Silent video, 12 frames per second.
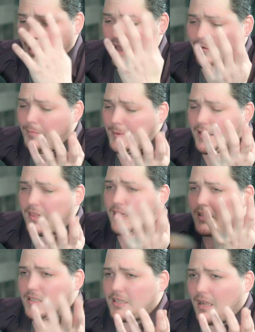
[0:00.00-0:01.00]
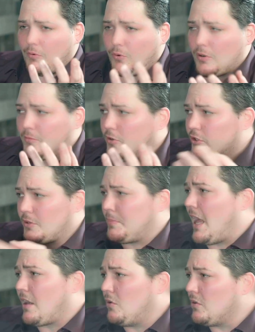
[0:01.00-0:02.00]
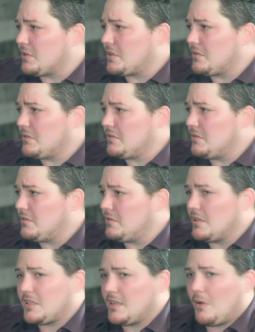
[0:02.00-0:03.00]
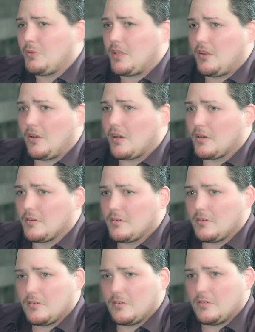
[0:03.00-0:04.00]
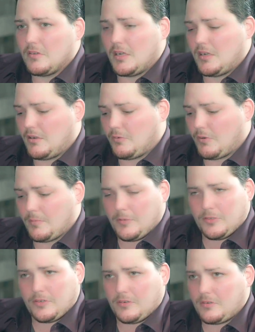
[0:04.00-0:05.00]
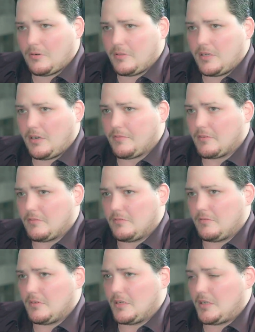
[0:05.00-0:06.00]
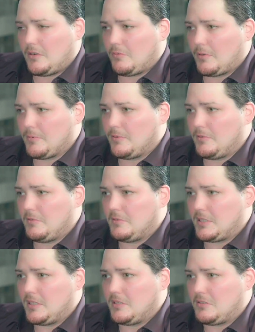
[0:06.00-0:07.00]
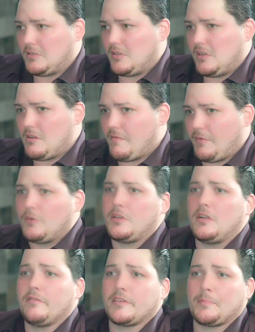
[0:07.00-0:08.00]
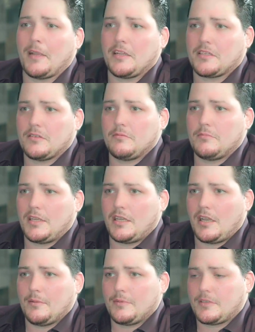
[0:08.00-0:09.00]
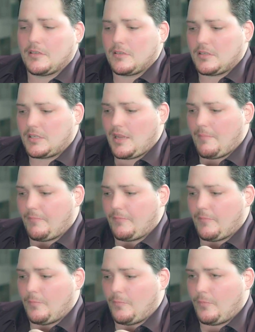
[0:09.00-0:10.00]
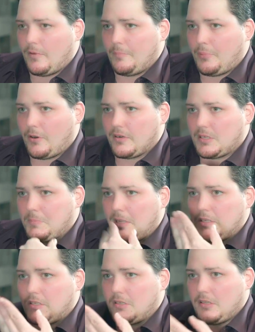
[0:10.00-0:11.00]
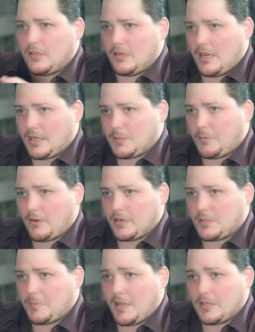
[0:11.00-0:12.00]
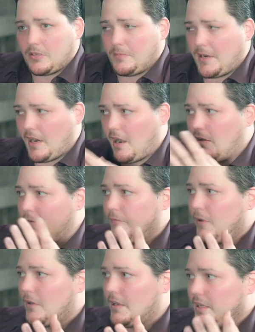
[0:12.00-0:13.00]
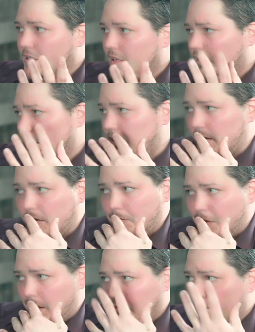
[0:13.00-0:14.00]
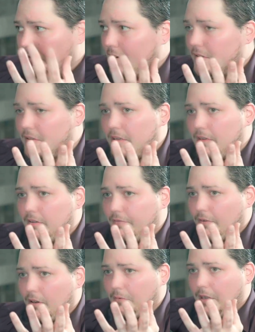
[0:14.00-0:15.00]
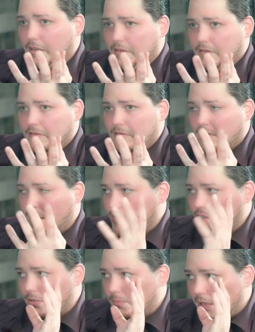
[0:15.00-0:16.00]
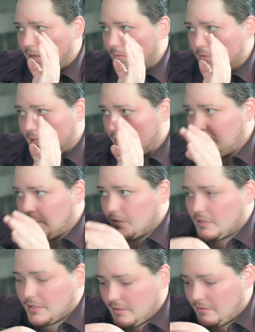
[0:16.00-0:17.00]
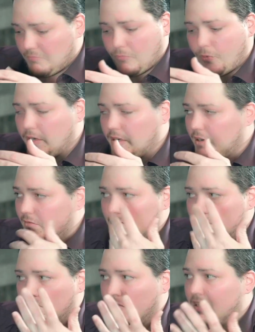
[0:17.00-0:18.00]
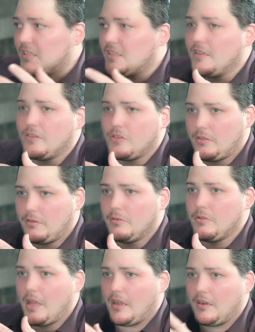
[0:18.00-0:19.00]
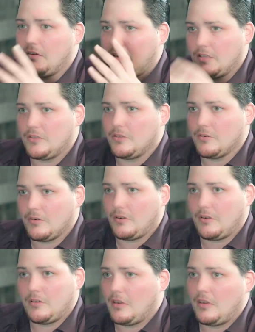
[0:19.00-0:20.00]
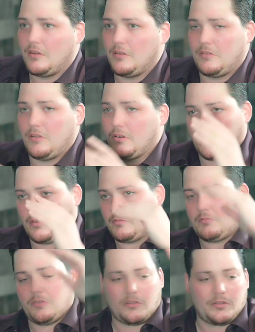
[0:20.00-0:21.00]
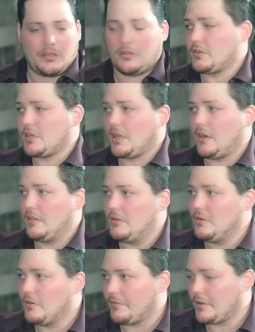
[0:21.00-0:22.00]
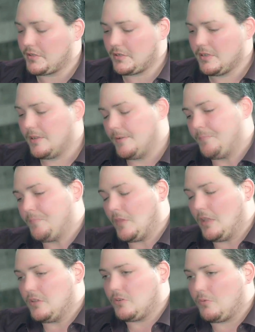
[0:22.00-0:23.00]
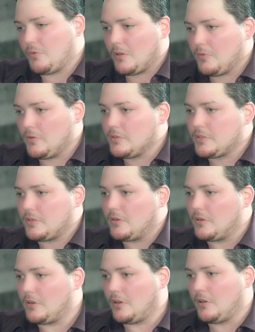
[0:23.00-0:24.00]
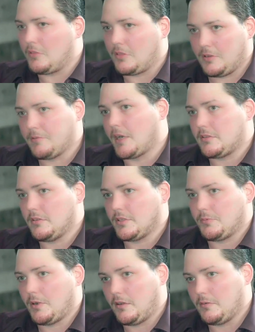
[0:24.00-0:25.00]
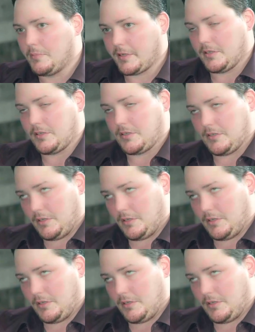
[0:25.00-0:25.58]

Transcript: Everybody thinks that wormholes are black holes. That's not what they are. Wormholes are totally different. Wormholes is the folding of space and being able to step from one part of space to the next part of space, no matter how far it is. It could be infinitely far away. And just being able to take one instance through that, and you're on the other side of the universe. So wormholes are theoretical as well, because